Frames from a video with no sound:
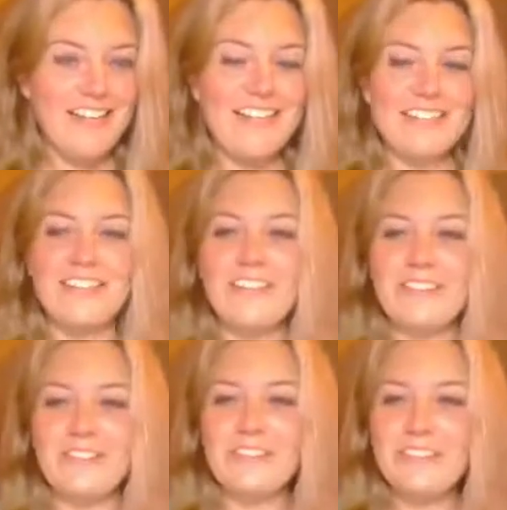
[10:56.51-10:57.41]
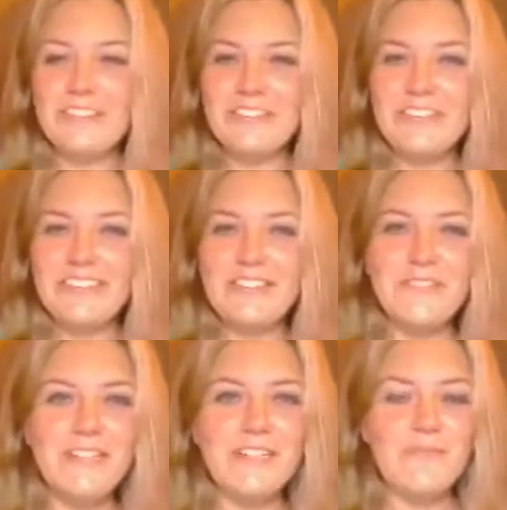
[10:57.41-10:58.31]
it's going to look really, really
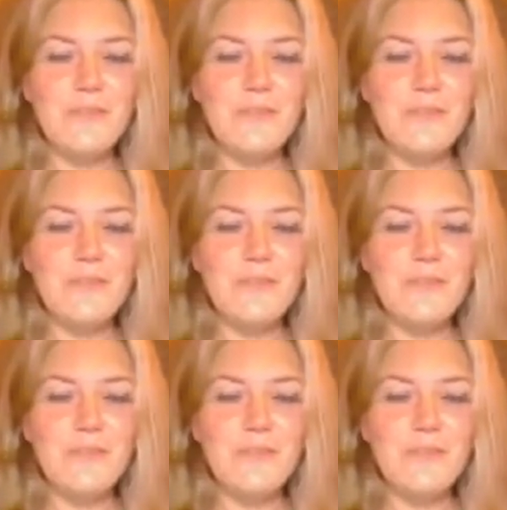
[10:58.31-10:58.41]
different